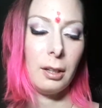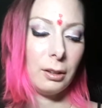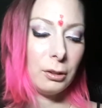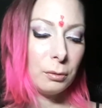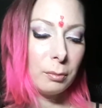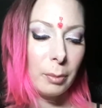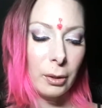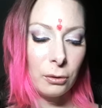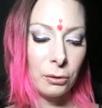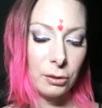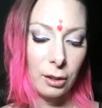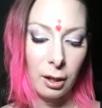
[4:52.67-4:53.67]
You
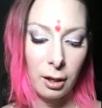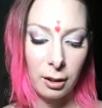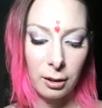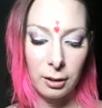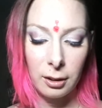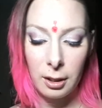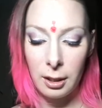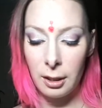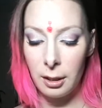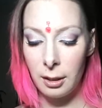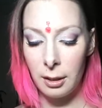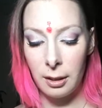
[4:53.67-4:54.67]
both are
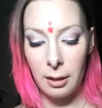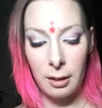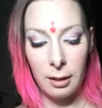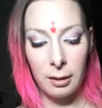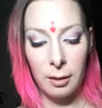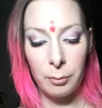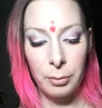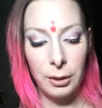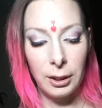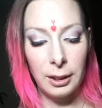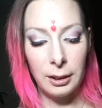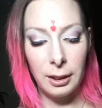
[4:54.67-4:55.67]

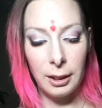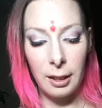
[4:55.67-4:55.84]
completely